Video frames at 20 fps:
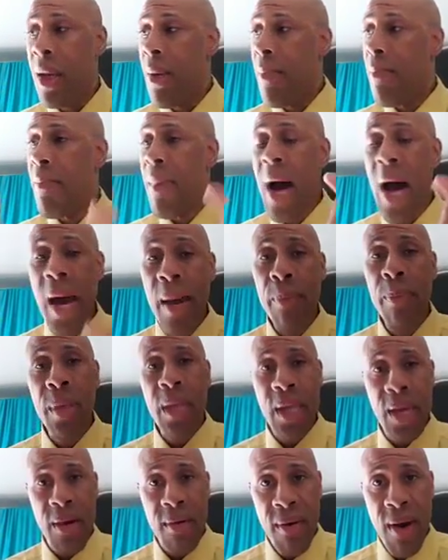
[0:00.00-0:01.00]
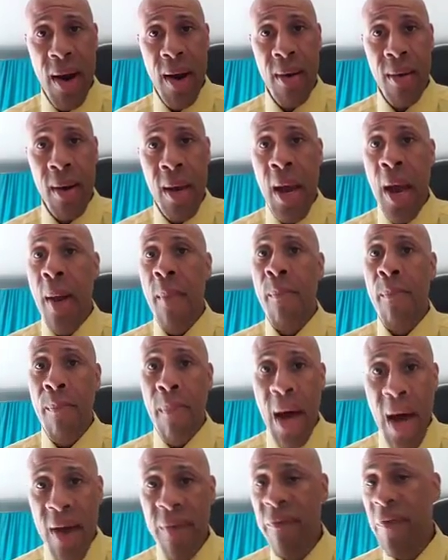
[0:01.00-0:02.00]
my playground,
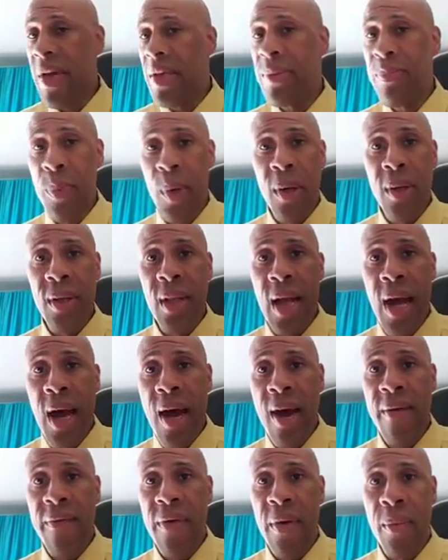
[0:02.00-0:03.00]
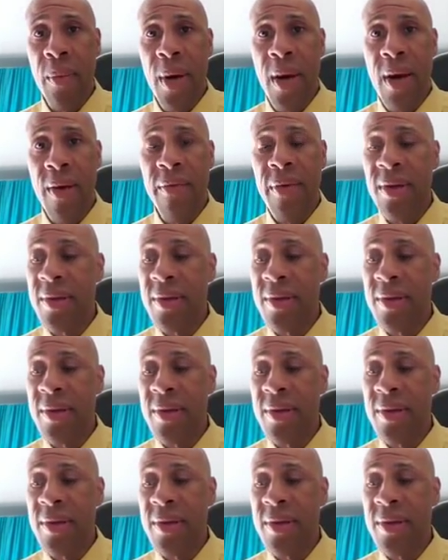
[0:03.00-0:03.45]
my Facebook Live and whatever,